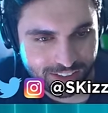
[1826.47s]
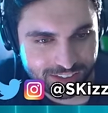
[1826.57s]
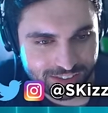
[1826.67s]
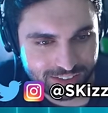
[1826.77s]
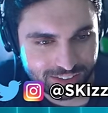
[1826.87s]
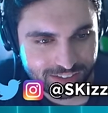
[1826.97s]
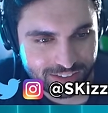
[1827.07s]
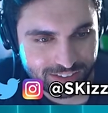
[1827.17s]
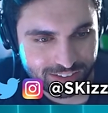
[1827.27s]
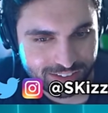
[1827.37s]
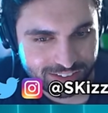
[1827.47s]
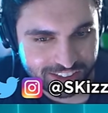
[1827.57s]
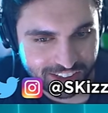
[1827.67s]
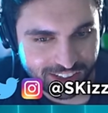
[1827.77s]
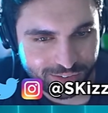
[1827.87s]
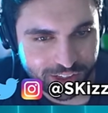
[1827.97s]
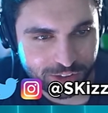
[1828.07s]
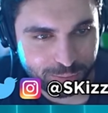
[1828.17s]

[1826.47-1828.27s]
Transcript: that's the the, the yeah right.